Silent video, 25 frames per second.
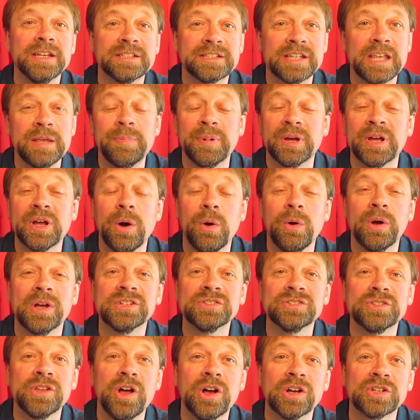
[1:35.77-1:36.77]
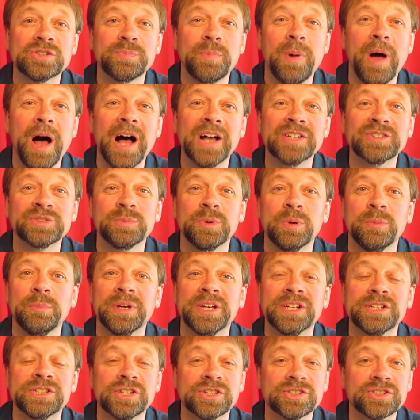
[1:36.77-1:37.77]
to keep it going as long as possible,
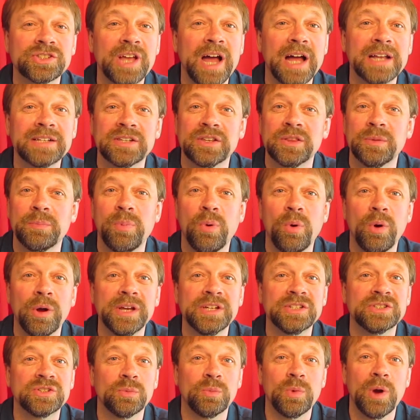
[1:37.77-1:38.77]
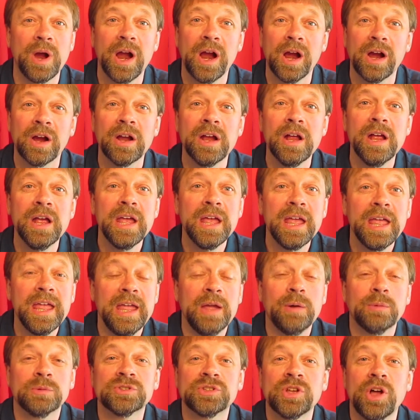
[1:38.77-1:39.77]
but it just got to the point to where
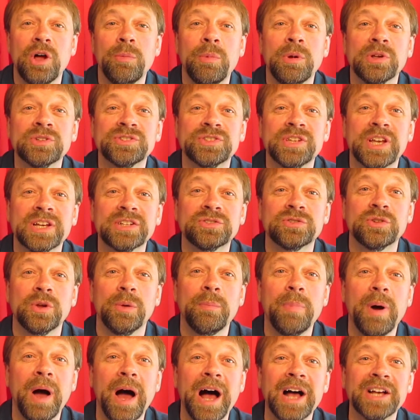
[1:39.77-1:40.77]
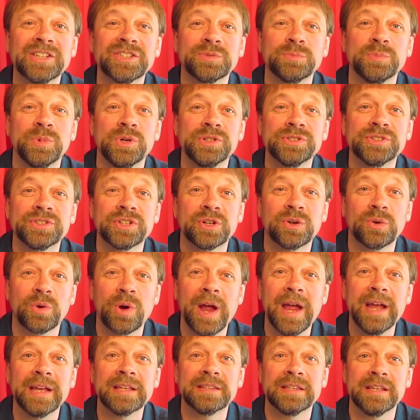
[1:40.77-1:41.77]
it was almost next to impossible to
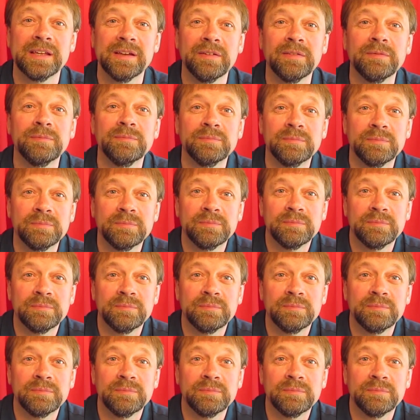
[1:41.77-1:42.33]
crank the